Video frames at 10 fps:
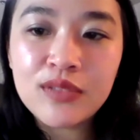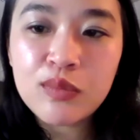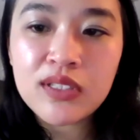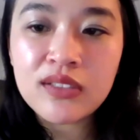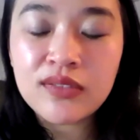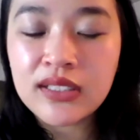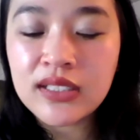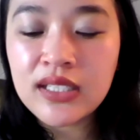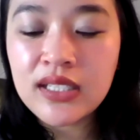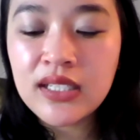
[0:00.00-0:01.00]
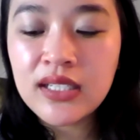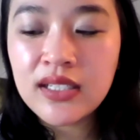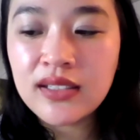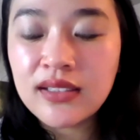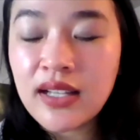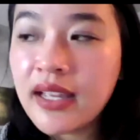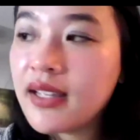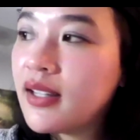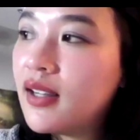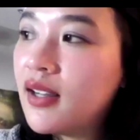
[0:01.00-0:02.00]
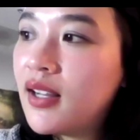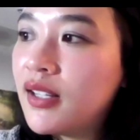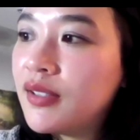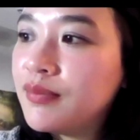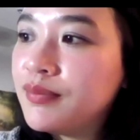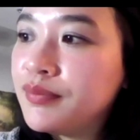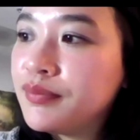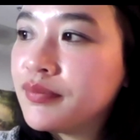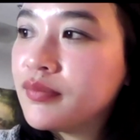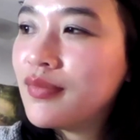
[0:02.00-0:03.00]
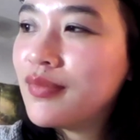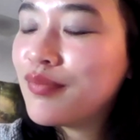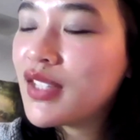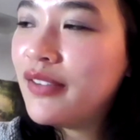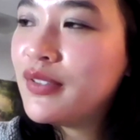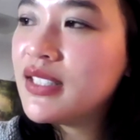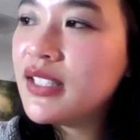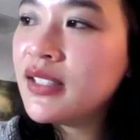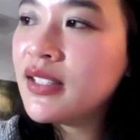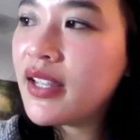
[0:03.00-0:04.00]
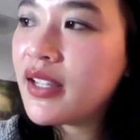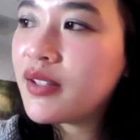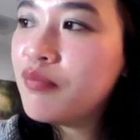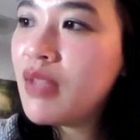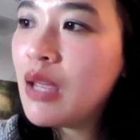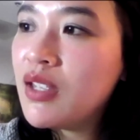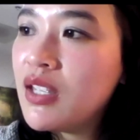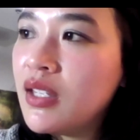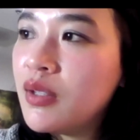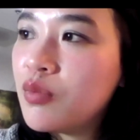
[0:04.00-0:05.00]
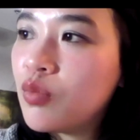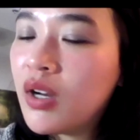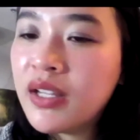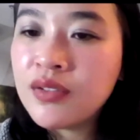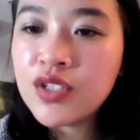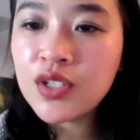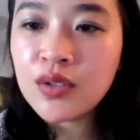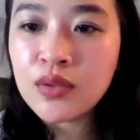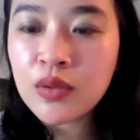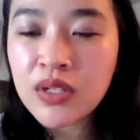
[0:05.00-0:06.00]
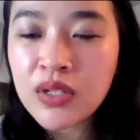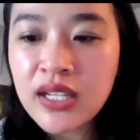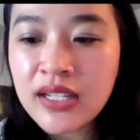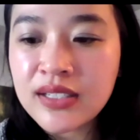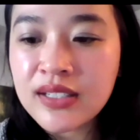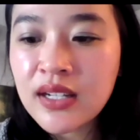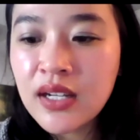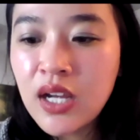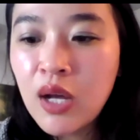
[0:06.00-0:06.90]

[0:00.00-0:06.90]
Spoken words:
Specifically, like I've seen like maybe 1, 2, 3 days